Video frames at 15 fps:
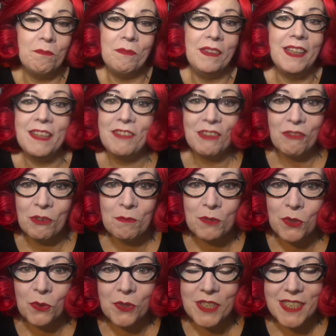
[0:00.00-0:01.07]
living room
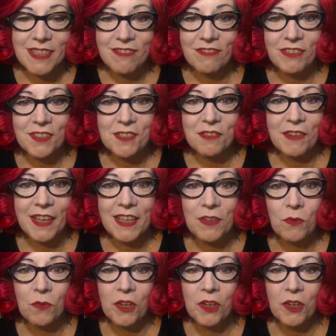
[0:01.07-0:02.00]
doors, in front of any